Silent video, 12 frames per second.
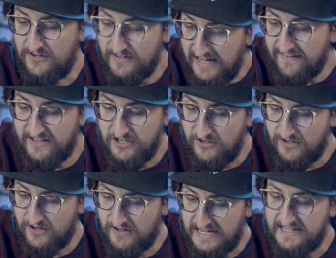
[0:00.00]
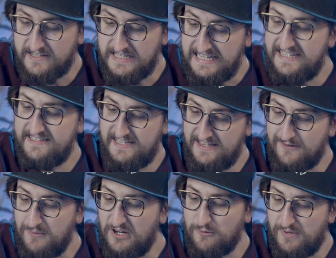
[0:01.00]
now that you know how easy the
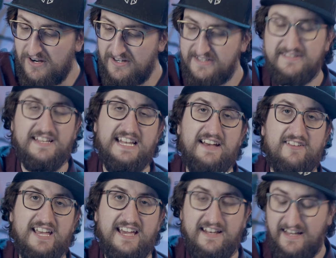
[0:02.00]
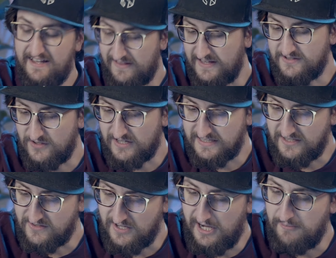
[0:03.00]
middle part is to navigate, let's look at the
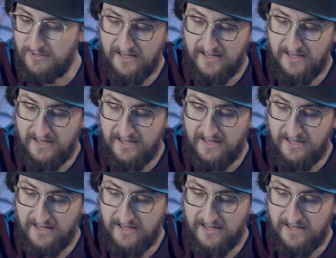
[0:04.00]
top.